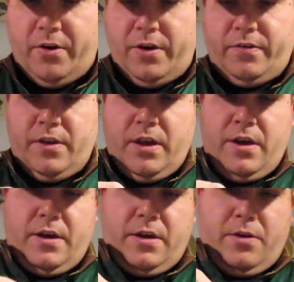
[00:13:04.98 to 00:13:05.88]
here is
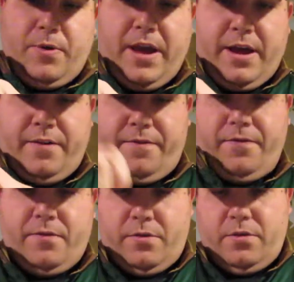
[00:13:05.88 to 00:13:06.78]
we
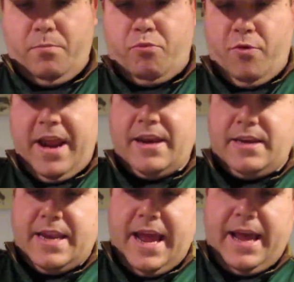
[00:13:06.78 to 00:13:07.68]
have the
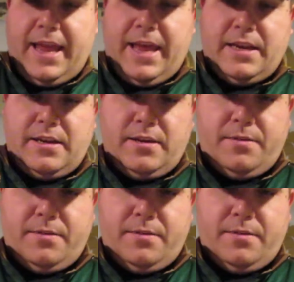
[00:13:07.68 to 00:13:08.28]
braid tag end,